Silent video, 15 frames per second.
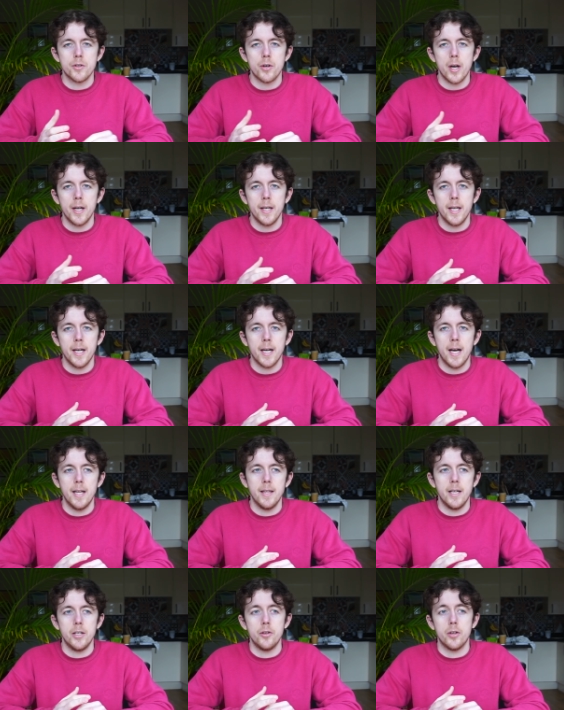training
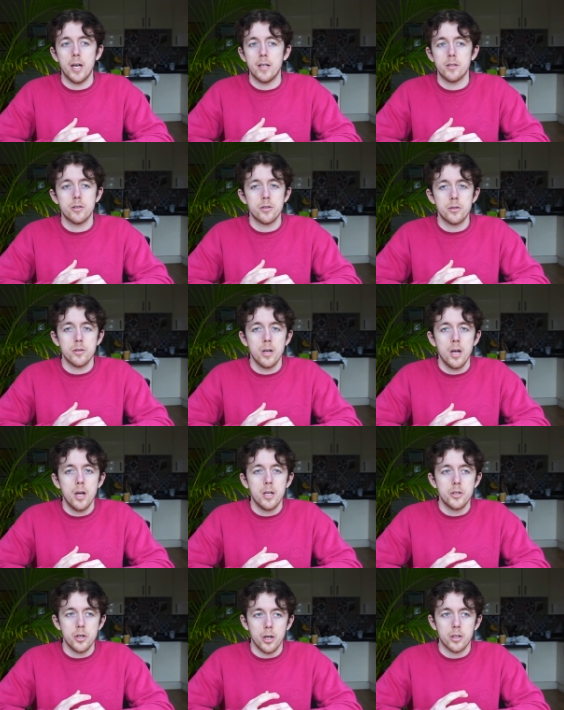and then you get
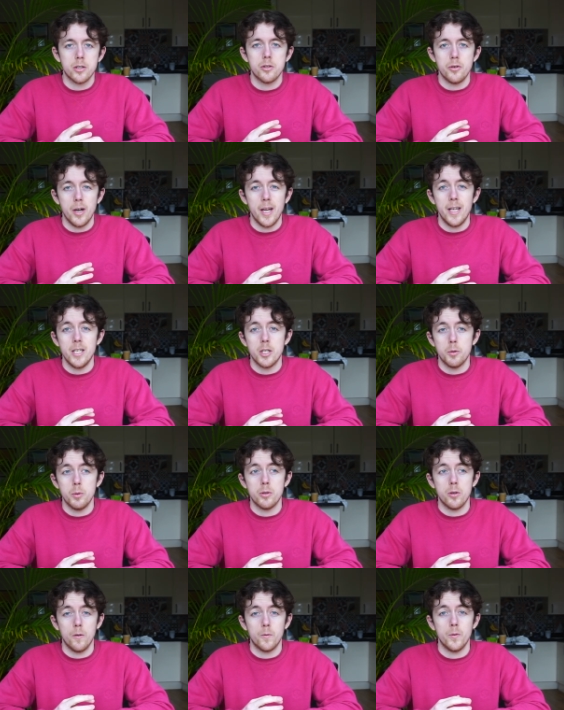chucked straight into a
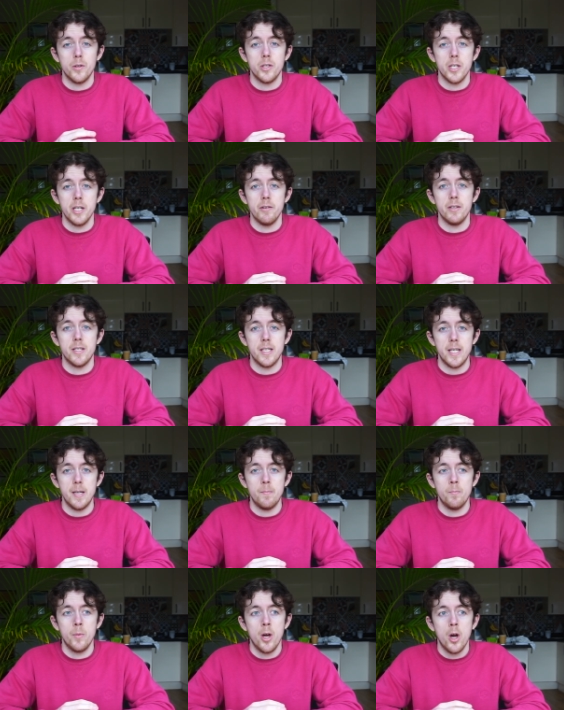software engineering
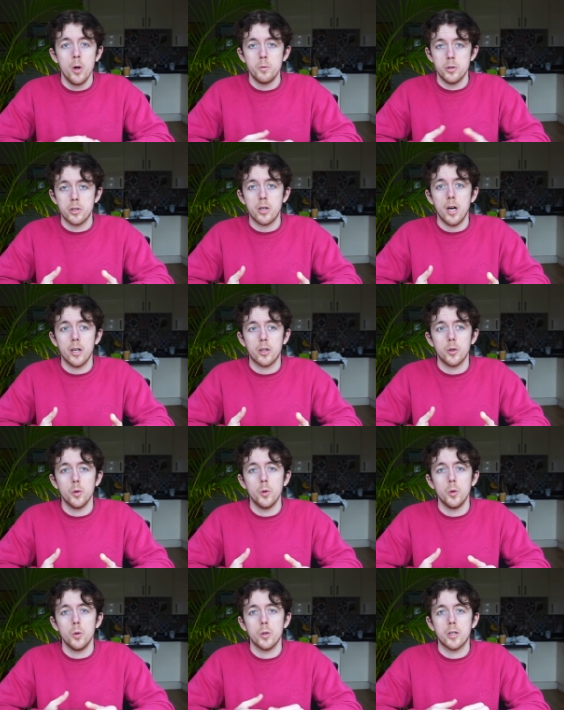team, which is kind of
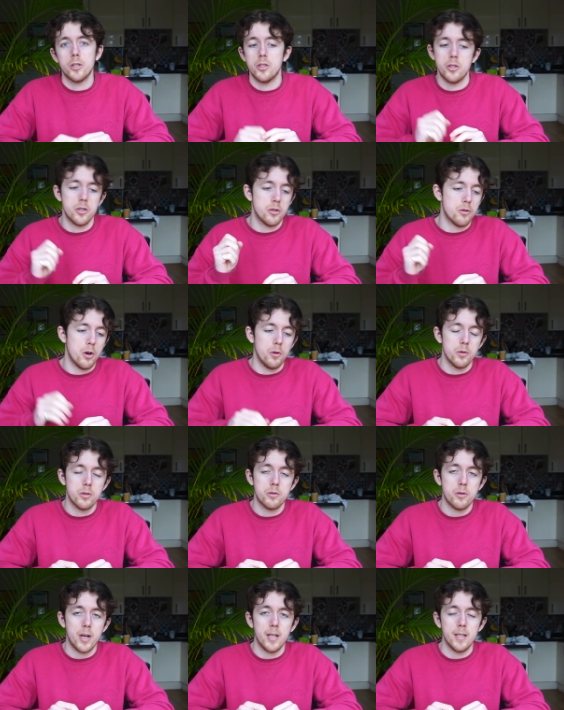cool because you're just thrown
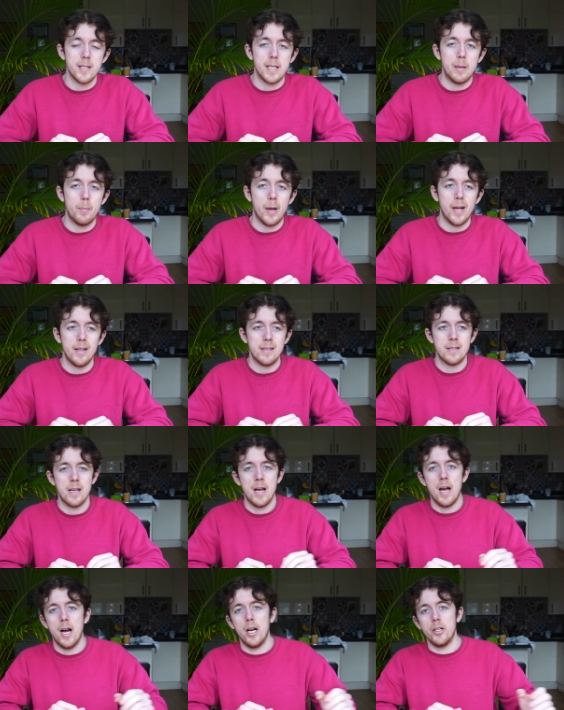straight in the deep end
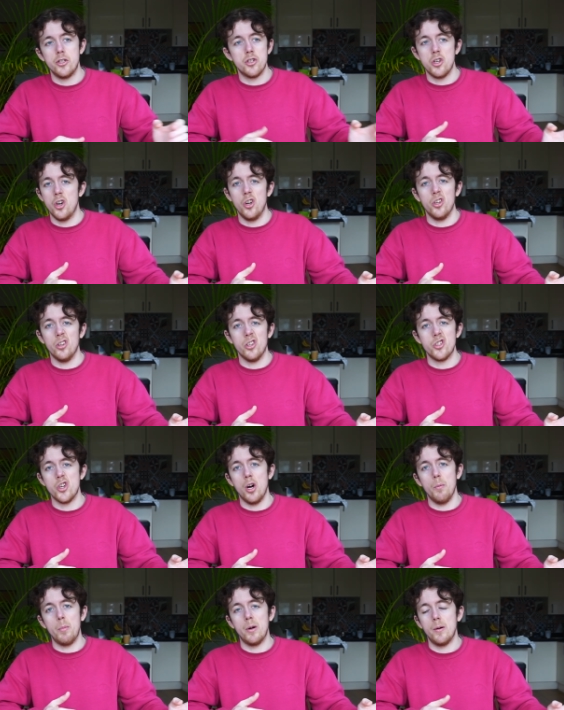and just learn on the
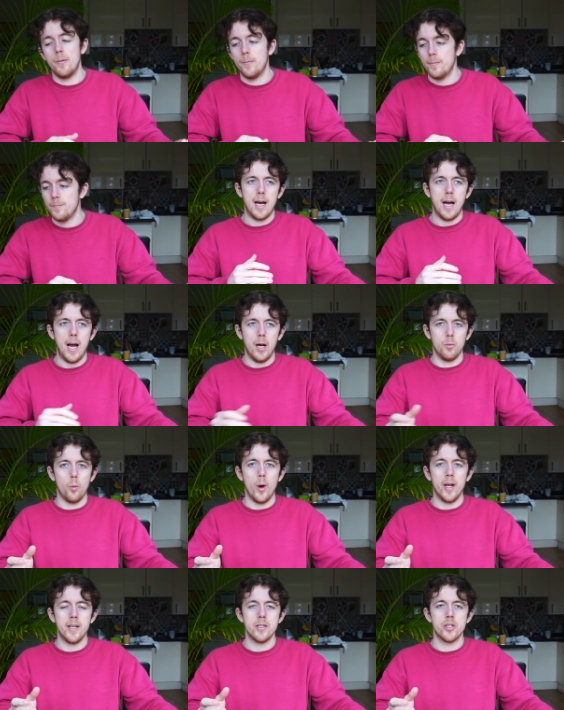job. And
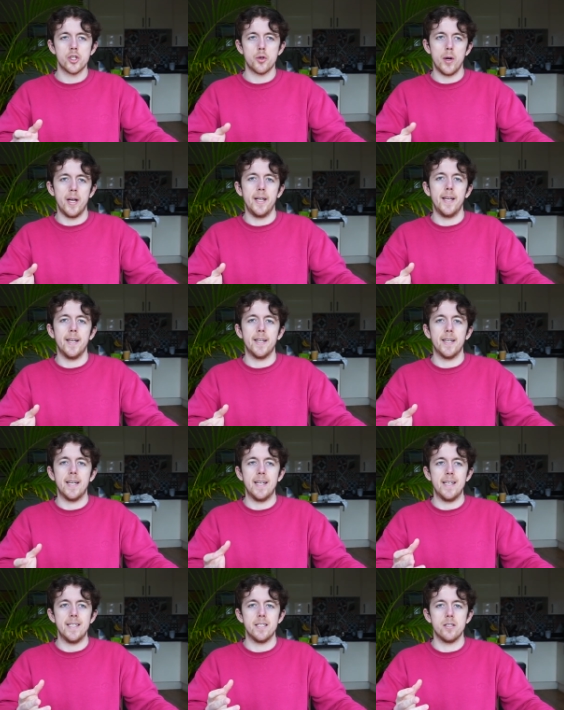when training
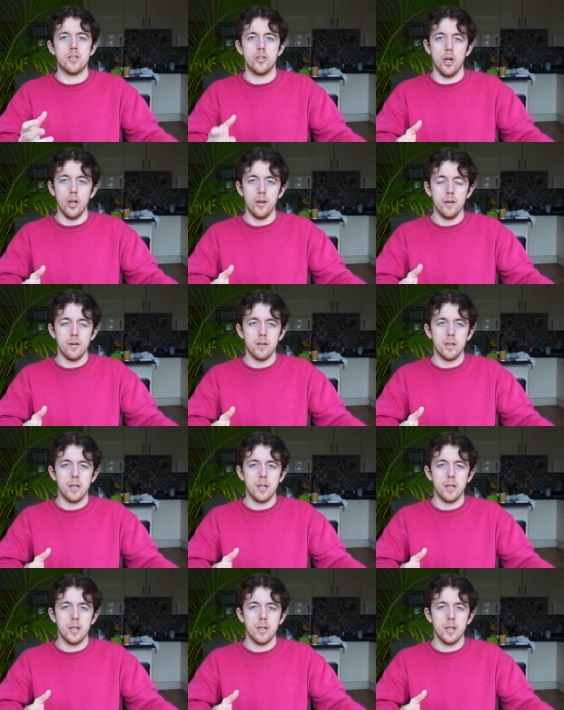is done,